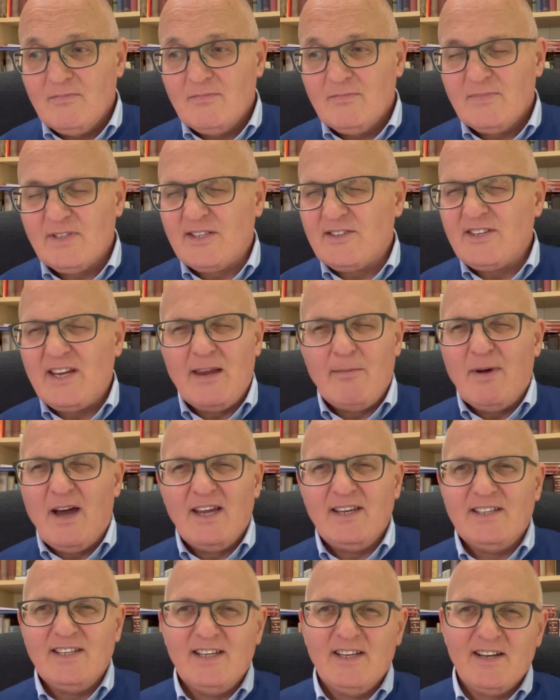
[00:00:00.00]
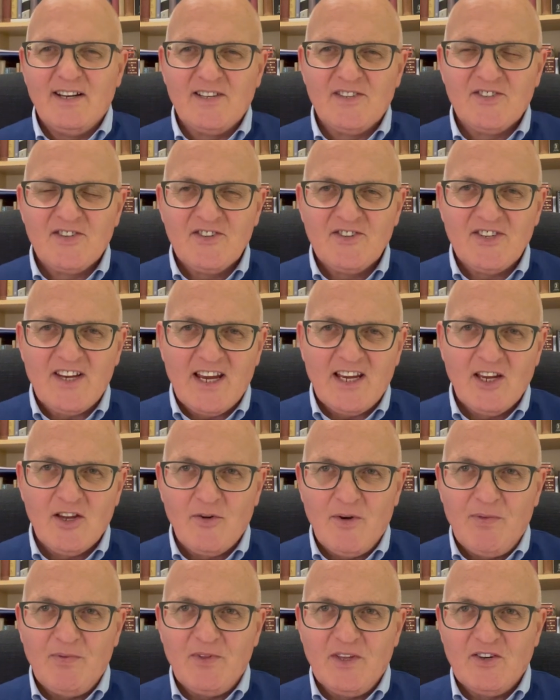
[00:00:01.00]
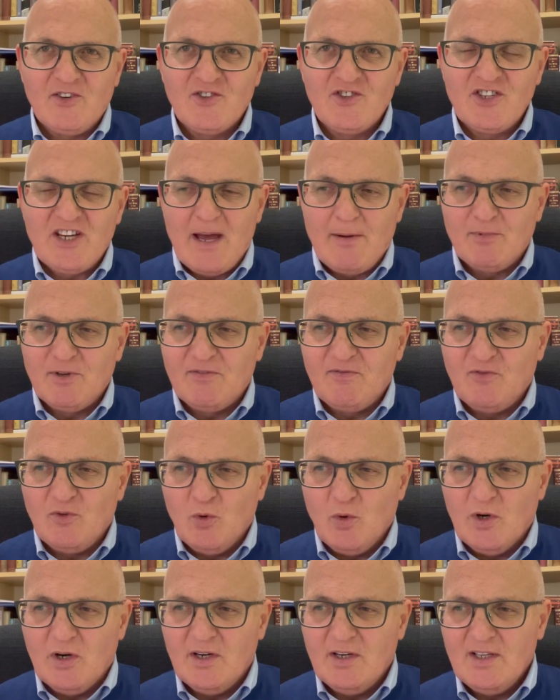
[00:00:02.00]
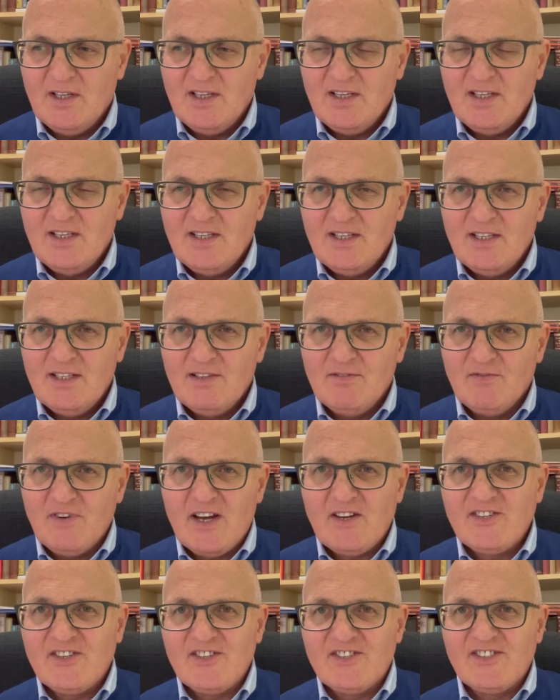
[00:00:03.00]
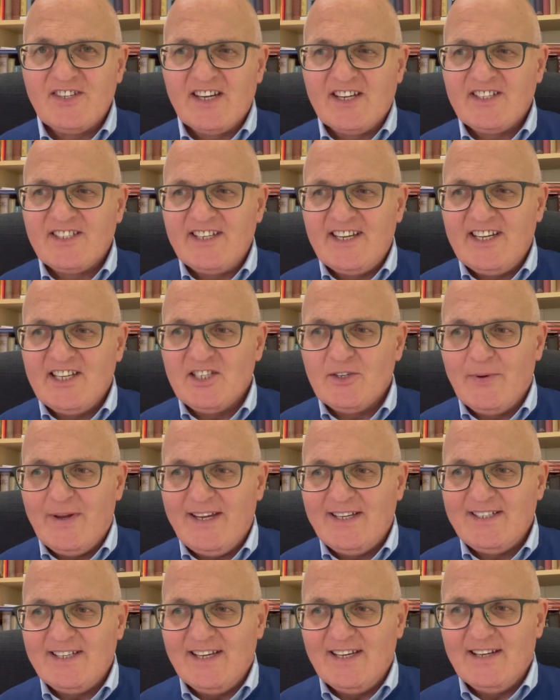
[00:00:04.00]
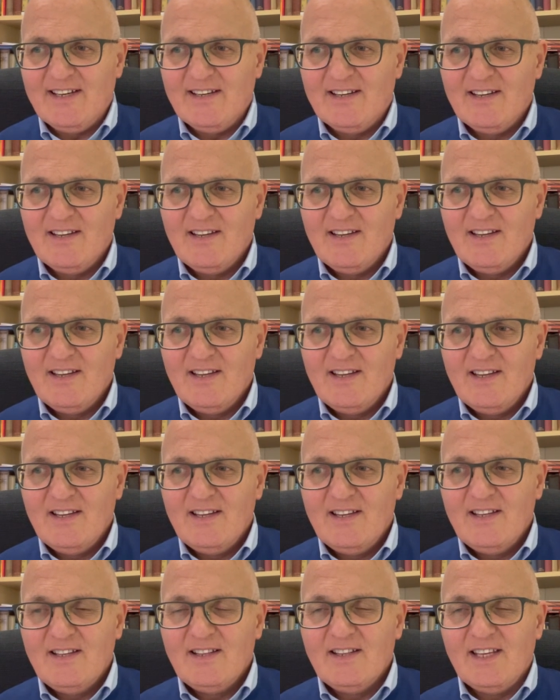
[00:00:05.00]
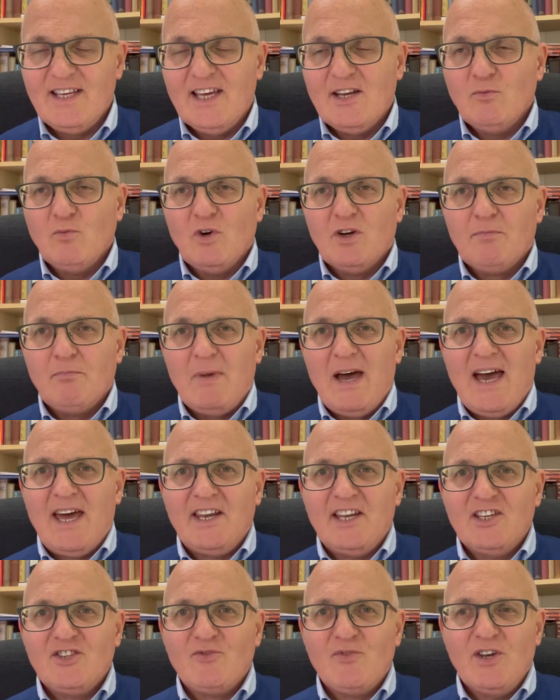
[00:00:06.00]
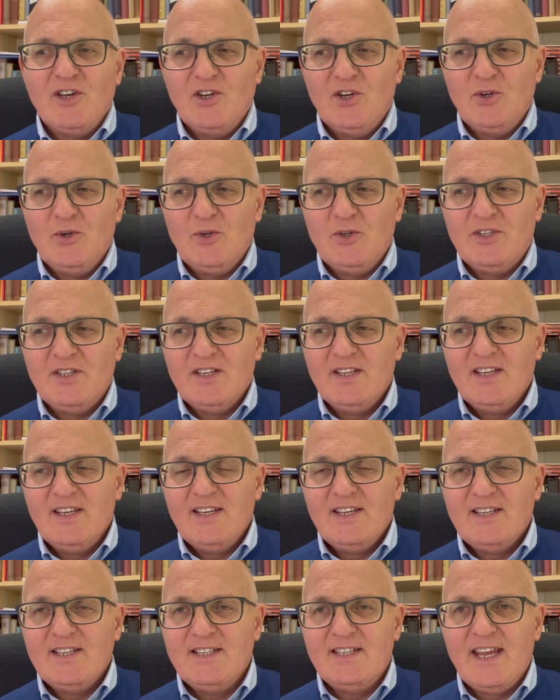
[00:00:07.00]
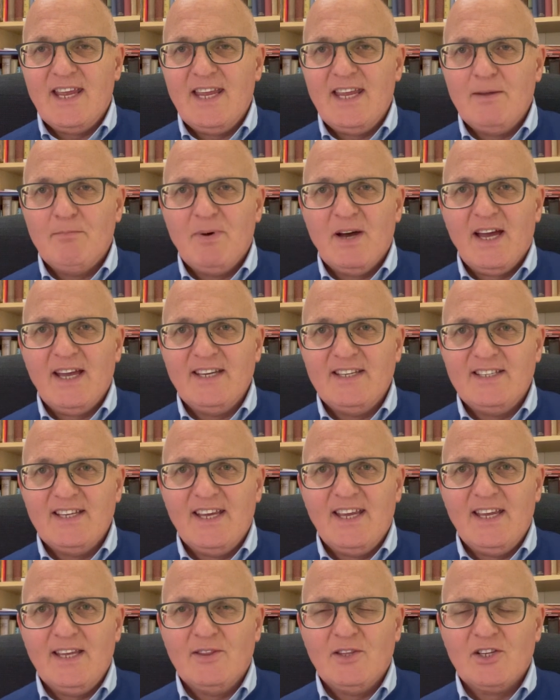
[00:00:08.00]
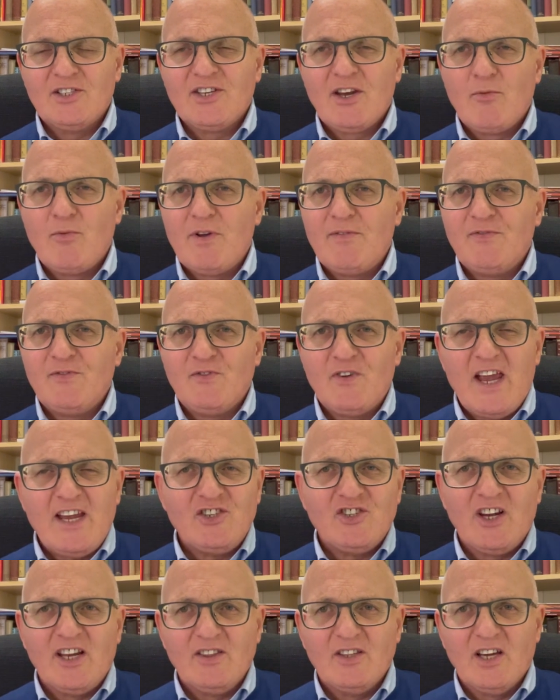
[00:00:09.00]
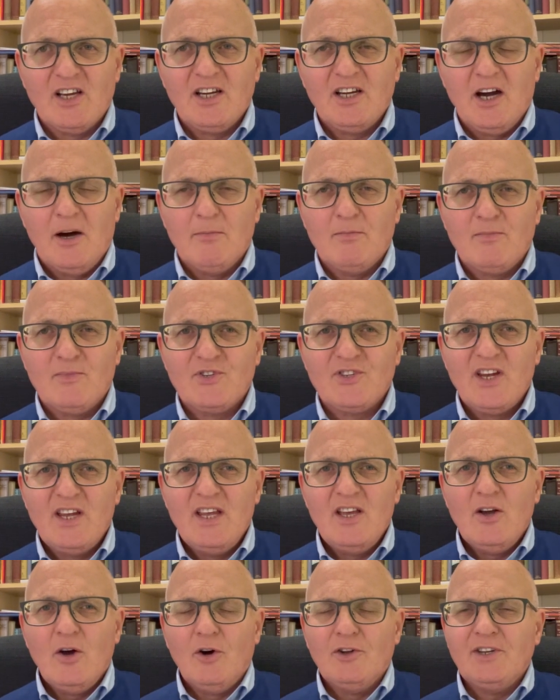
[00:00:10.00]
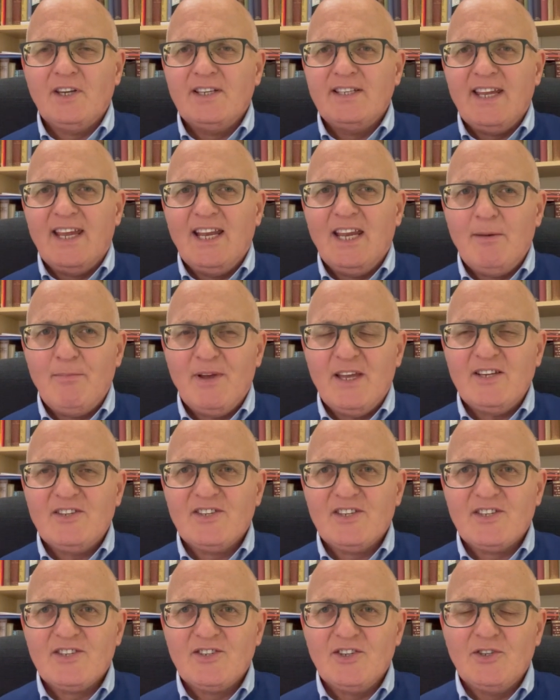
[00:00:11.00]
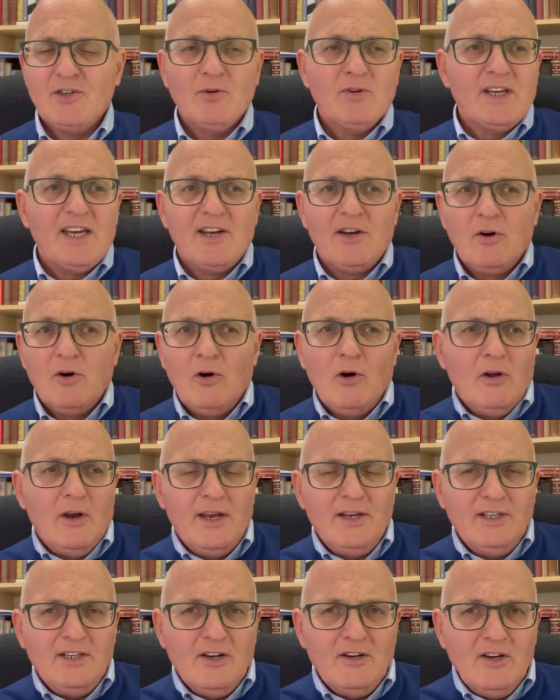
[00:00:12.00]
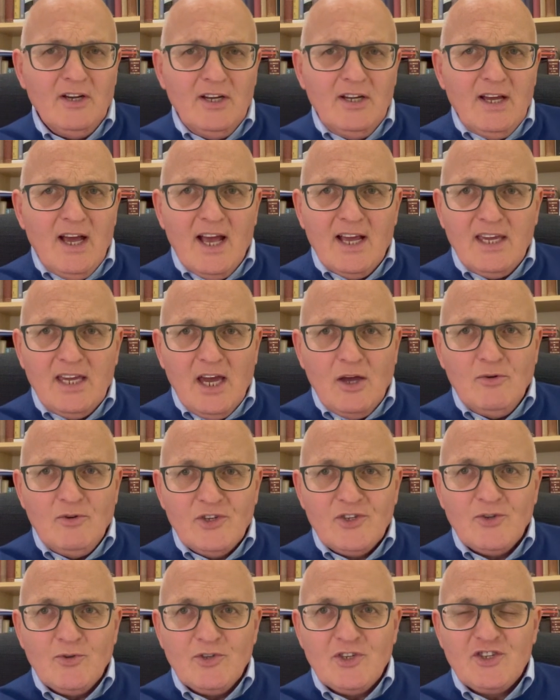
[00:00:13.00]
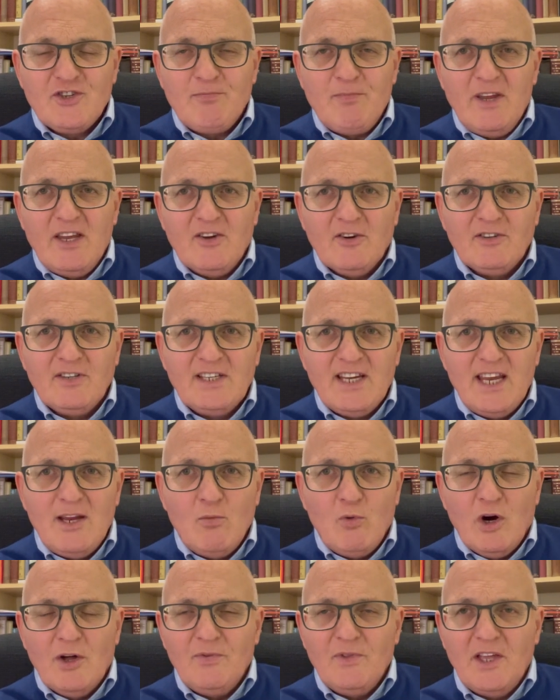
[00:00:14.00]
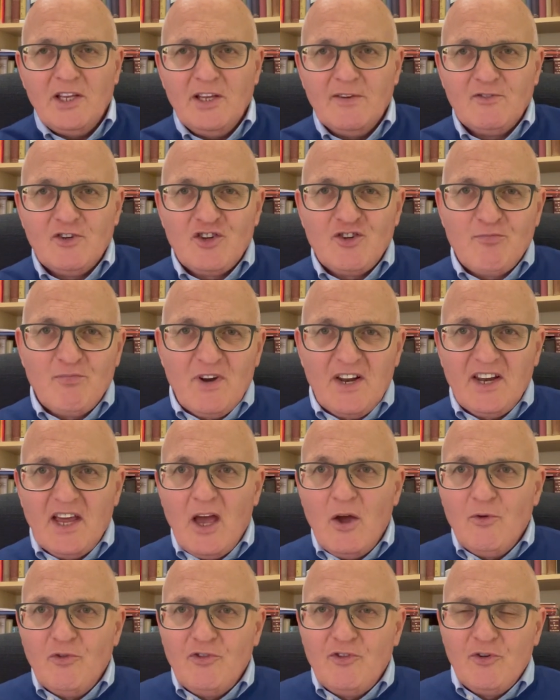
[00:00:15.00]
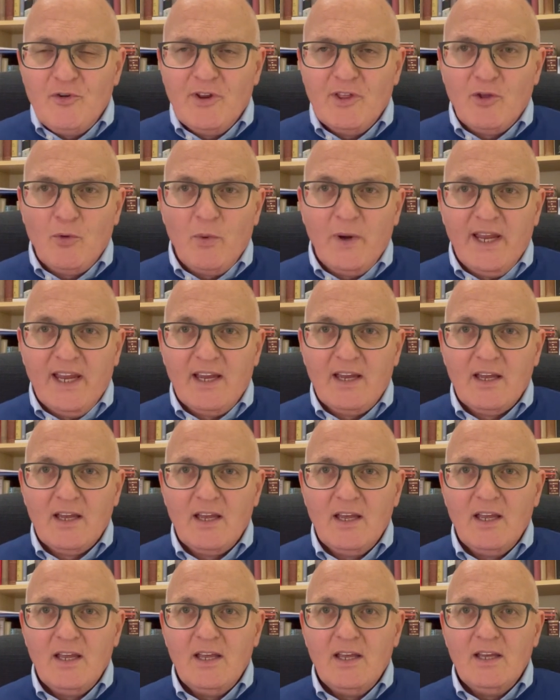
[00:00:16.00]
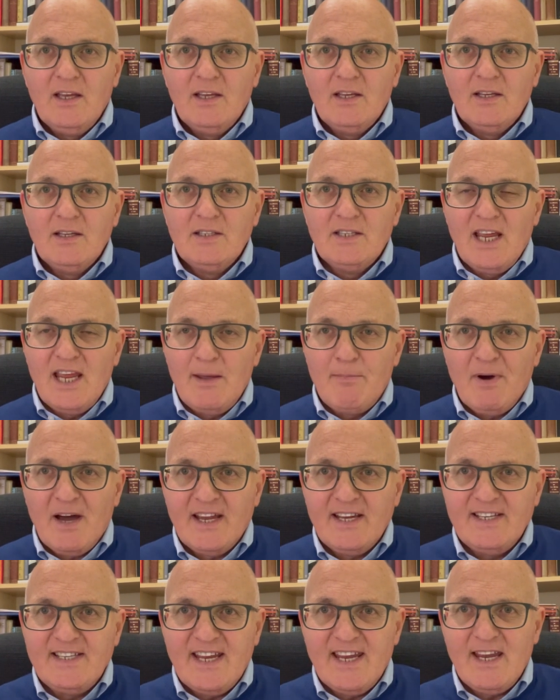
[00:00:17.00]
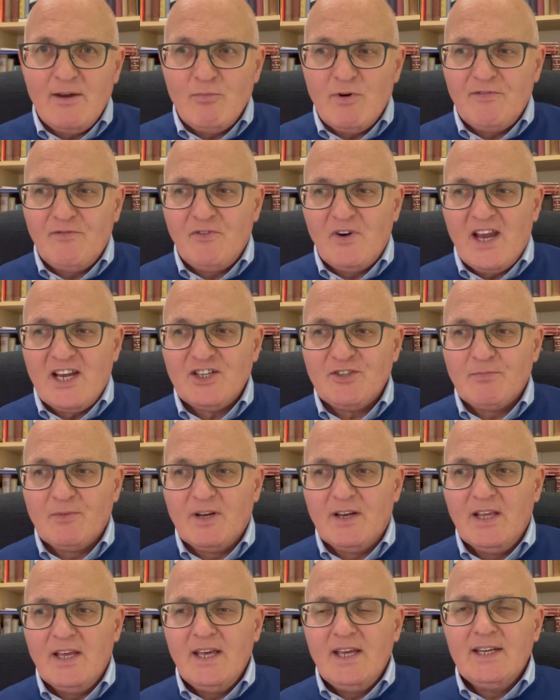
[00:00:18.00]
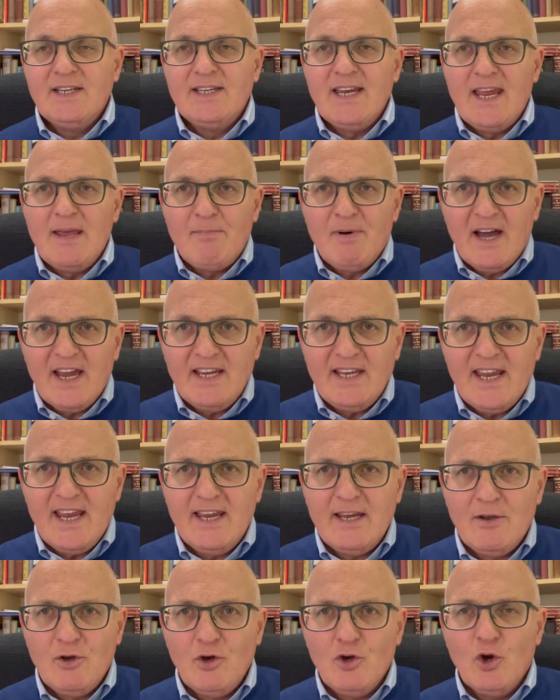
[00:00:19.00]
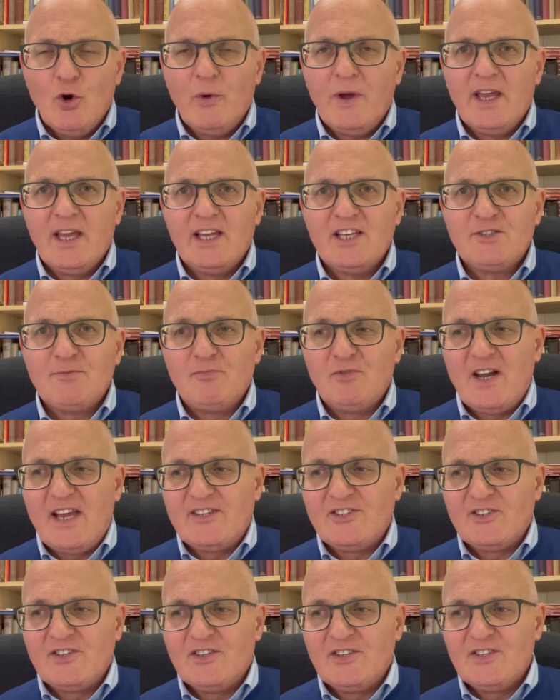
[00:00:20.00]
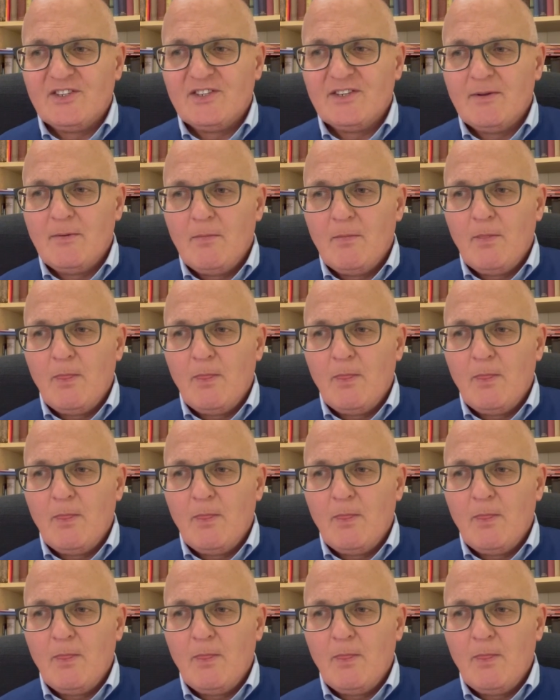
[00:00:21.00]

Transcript: It's the same idea as 2 Corinthians chapter 4 verses 16 to 18. The inward man is renewed day by day. There's a refreshing that comes on a daily basis. You don't get it all in your account, so to speak, on day one, then you have to spread it out through the week. Day by day refreshment, day by day knowing his presence.